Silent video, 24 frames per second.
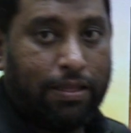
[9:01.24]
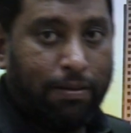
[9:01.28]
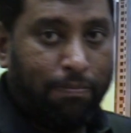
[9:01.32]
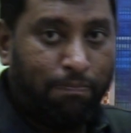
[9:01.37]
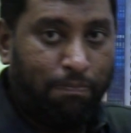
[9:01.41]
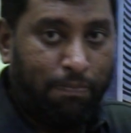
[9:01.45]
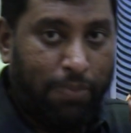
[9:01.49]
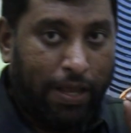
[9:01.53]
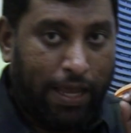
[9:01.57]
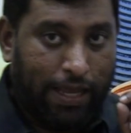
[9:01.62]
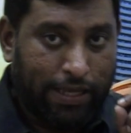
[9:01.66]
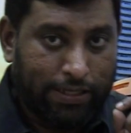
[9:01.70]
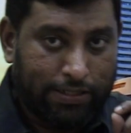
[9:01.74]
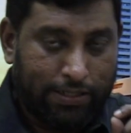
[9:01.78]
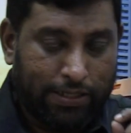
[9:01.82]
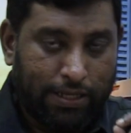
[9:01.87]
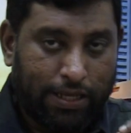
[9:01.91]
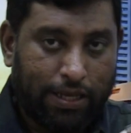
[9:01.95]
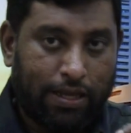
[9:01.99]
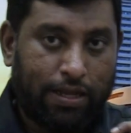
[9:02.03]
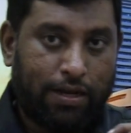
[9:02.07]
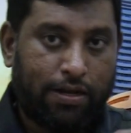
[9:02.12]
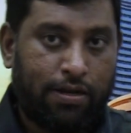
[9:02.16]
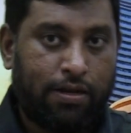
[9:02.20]
the base
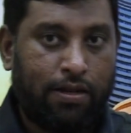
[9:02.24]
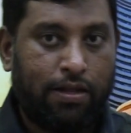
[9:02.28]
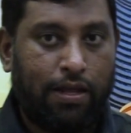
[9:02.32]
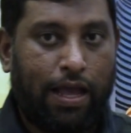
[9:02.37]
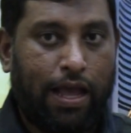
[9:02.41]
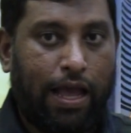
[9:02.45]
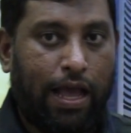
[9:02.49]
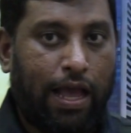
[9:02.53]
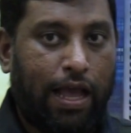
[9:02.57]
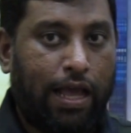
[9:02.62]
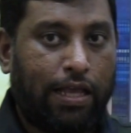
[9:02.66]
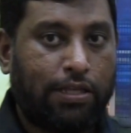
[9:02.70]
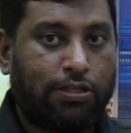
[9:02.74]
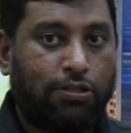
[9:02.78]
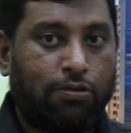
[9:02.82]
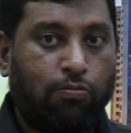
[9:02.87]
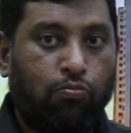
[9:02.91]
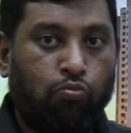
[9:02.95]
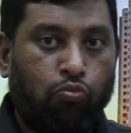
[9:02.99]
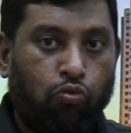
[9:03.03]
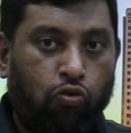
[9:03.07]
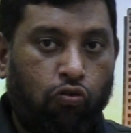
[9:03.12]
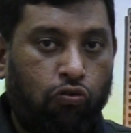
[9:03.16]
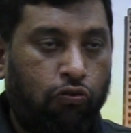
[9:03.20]
year has
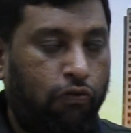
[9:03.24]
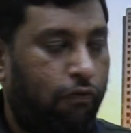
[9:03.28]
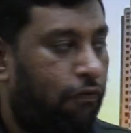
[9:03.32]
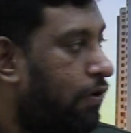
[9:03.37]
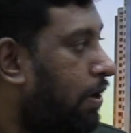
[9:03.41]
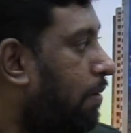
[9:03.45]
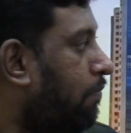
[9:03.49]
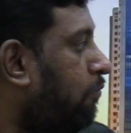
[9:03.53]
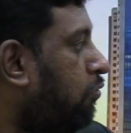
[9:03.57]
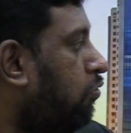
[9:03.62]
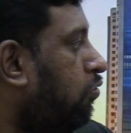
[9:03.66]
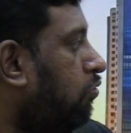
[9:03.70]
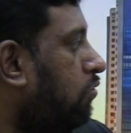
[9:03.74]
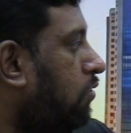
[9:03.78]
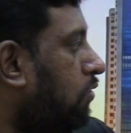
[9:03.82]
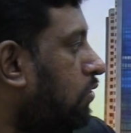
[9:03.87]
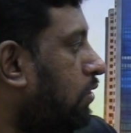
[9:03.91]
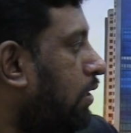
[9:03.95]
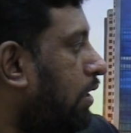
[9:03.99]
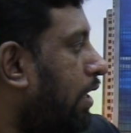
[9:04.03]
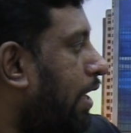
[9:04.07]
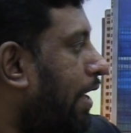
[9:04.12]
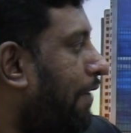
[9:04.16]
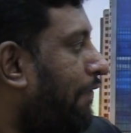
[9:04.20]
moved from
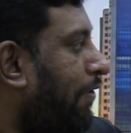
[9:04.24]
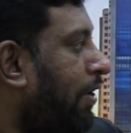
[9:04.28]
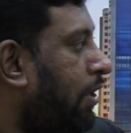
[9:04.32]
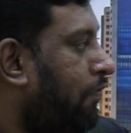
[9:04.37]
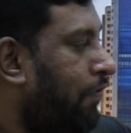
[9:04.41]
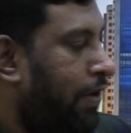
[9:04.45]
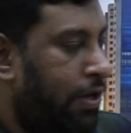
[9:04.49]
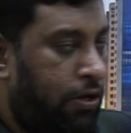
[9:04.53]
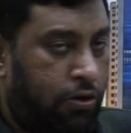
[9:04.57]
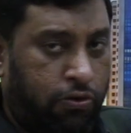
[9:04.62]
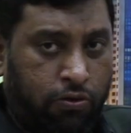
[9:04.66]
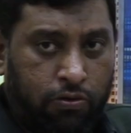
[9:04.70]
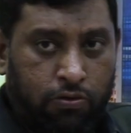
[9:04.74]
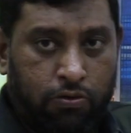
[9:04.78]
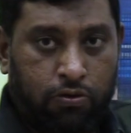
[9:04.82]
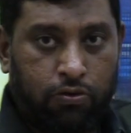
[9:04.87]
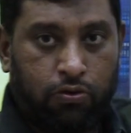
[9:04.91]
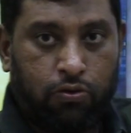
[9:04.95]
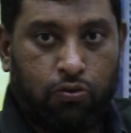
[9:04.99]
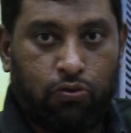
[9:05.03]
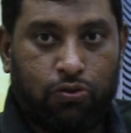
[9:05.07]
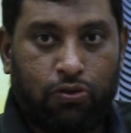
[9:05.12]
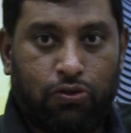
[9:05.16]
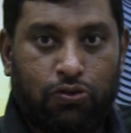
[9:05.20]
2011-12 to
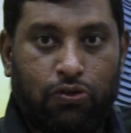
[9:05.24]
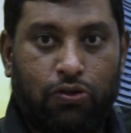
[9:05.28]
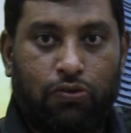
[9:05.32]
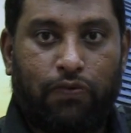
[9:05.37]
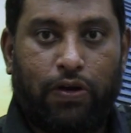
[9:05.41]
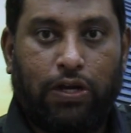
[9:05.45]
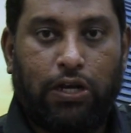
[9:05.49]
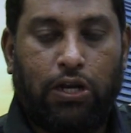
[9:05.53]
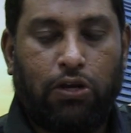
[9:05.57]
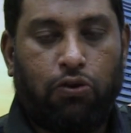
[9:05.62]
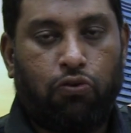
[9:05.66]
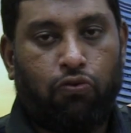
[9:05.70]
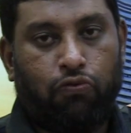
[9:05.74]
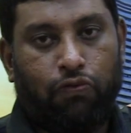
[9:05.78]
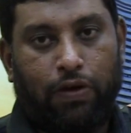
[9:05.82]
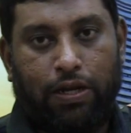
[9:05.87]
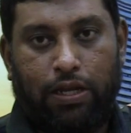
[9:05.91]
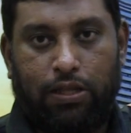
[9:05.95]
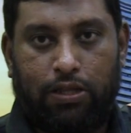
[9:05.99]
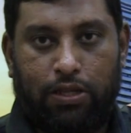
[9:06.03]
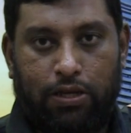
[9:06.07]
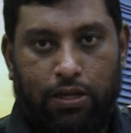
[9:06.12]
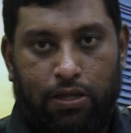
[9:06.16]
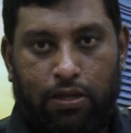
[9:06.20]

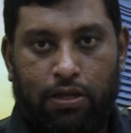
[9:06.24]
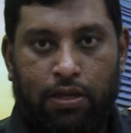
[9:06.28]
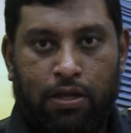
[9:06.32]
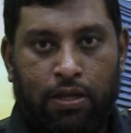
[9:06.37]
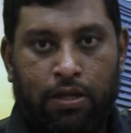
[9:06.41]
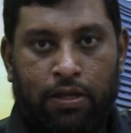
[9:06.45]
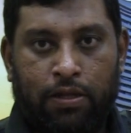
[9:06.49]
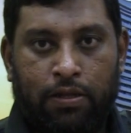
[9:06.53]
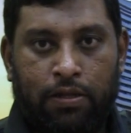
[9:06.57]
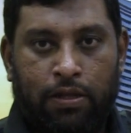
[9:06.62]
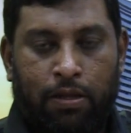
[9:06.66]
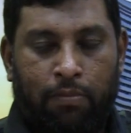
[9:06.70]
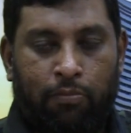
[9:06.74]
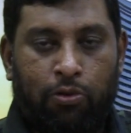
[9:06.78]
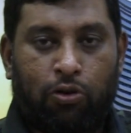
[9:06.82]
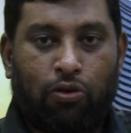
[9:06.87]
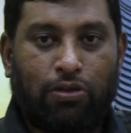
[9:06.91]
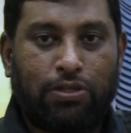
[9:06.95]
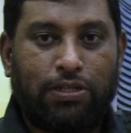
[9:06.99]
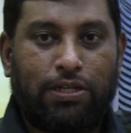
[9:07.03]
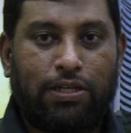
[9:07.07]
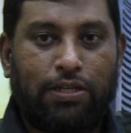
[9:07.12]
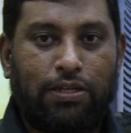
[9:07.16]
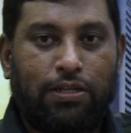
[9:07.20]
2022-23,
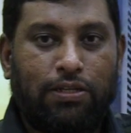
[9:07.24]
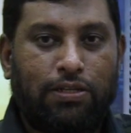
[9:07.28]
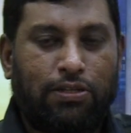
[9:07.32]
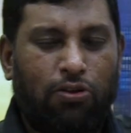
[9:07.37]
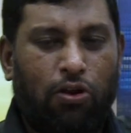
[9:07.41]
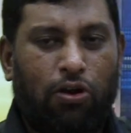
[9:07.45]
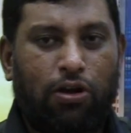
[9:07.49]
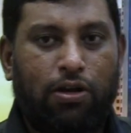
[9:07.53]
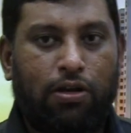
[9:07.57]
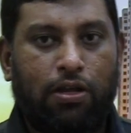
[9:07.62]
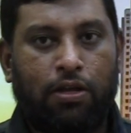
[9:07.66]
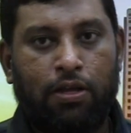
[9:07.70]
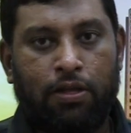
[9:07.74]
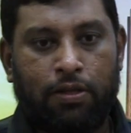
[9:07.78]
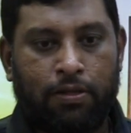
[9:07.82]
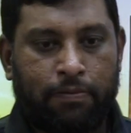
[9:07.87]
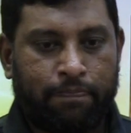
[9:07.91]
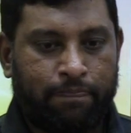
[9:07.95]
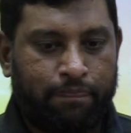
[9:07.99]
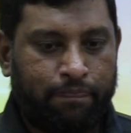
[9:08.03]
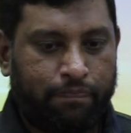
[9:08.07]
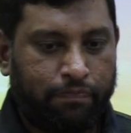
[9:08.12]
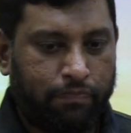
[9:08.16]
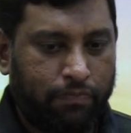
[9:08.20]
because it is not
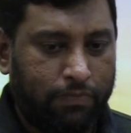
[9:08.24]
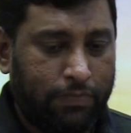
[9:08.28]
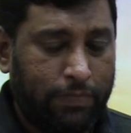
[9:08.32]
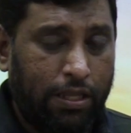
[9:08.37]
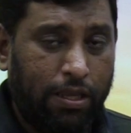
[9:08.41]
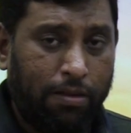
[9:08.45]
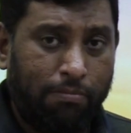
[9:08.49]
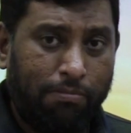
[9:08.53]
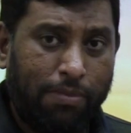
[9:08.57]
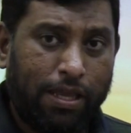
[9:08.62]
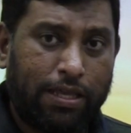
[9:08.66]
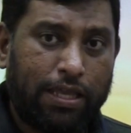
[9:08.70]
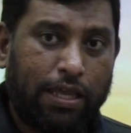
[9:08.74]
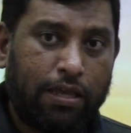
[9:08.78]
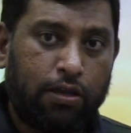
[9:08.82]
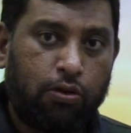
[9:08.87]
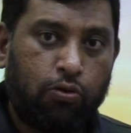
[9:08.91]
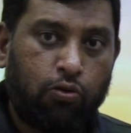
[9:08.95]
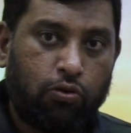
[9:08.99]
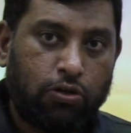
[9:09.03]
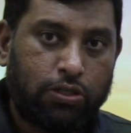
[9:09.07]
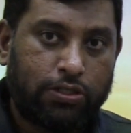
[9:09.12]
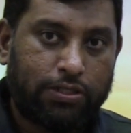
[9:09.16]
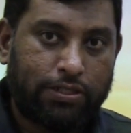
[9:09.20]
making
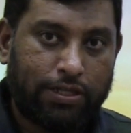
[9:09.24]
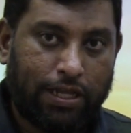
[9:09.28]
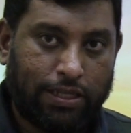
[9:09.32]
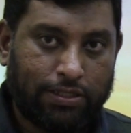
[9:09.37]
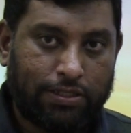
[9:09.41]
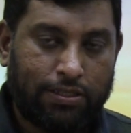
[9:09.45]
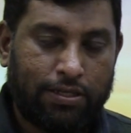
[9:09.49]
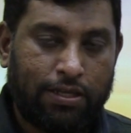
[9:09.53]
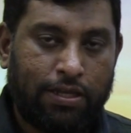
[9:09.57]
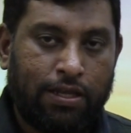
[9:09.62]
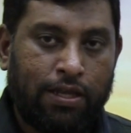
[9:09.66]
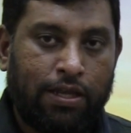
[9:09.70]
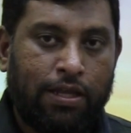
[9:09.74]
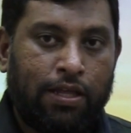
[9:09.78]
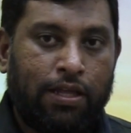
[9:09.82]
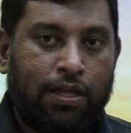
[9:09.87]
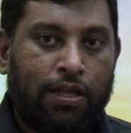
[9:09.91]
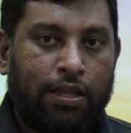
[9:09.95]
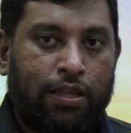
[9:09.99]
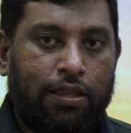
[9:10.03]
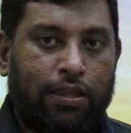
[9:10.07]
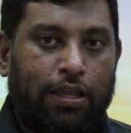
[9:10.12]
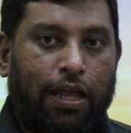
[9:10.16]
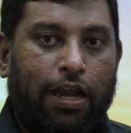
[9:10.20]
good sense
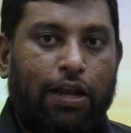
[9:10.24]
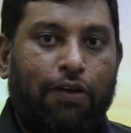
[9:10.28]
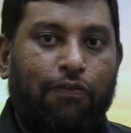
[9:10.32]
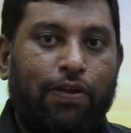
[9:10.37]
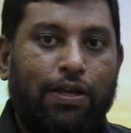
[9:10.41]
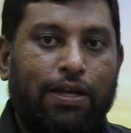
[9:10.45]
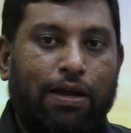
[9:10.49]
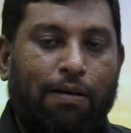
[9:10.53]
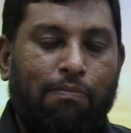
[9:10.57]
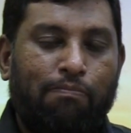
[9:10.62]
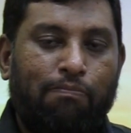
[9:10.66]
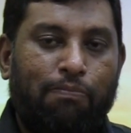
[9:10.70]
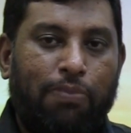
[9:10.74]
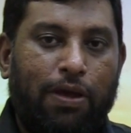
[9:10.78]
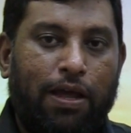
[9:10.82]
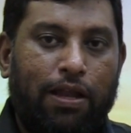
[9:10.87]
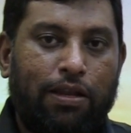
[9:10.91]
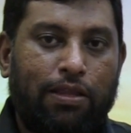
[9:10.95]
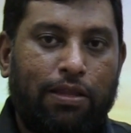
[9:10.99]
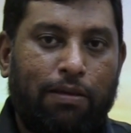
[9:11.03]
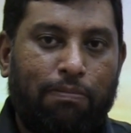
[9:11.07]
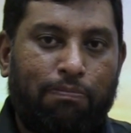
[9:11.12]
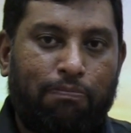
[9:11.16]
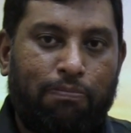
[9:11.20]
that we
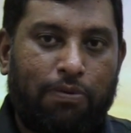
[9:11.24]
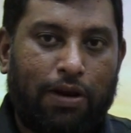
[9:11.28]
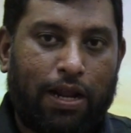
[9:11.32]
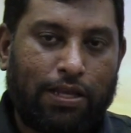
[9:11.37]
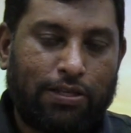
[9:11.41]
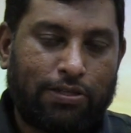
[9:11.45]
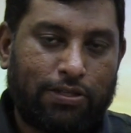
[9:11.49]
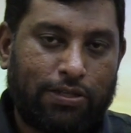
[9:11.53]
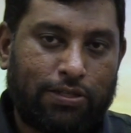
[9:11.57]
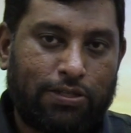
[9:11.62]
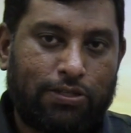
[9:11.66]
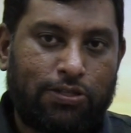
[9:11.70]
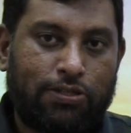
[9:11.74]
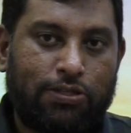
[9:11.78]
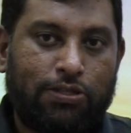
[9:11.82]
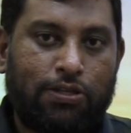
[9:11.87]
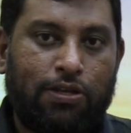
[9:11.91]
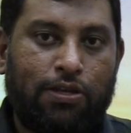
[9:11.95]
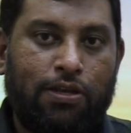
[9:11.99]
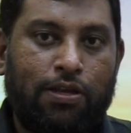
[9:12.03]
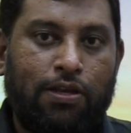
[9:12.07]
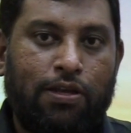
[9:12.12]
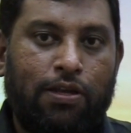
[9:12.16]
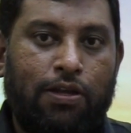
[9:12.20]
compare the
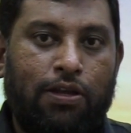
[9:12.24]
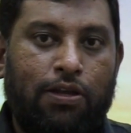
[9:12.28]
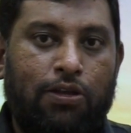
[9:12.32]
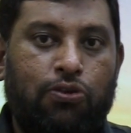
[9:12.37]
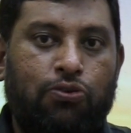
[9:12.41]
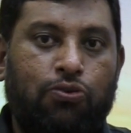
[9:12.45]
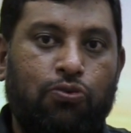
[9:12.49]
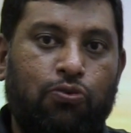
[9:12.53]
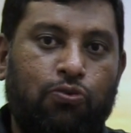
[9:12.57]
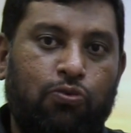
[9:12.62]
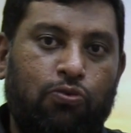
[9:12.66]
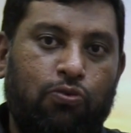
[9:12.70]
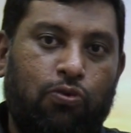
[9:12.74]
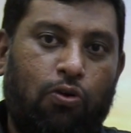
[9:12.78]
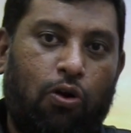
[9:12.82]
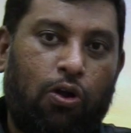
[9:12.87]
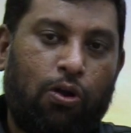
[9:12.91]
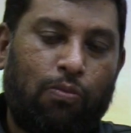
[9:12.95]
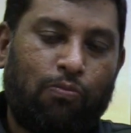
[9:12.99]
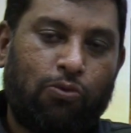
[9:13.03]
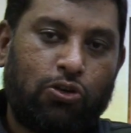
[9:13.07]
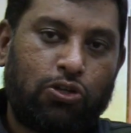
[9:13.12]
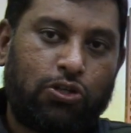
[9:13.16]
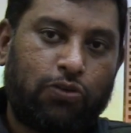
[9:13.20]
prices to
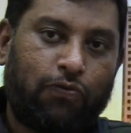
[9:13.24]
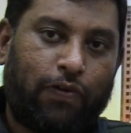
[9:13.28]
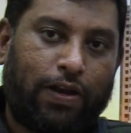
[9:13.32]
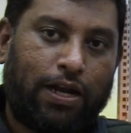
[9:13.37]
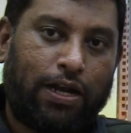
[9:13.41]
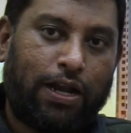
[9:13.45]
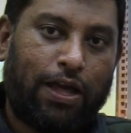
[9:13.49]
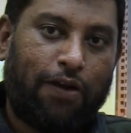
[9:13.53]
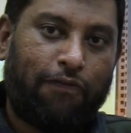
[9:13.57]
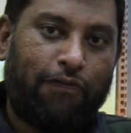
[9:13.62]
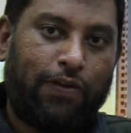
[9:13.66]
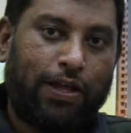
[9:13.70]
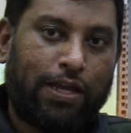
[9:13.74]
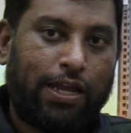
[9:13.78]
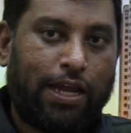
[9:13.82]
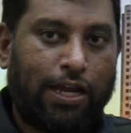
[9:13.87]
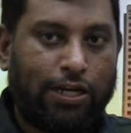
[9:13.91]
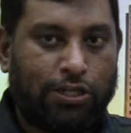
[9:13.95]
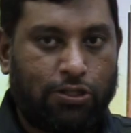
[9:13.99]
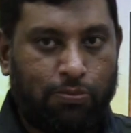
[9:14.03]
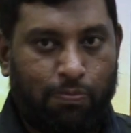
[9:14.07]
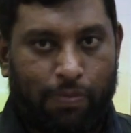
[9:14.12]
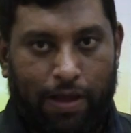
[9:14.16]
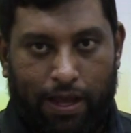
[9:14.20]
almost 1.5
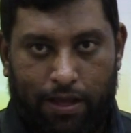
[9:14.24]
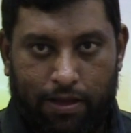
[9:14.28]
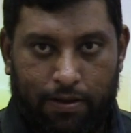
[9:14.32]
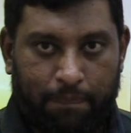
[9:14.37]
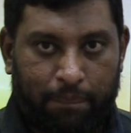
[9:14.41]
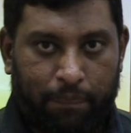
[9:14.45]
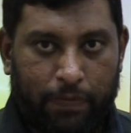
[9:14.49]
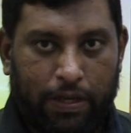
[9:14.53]
decades back.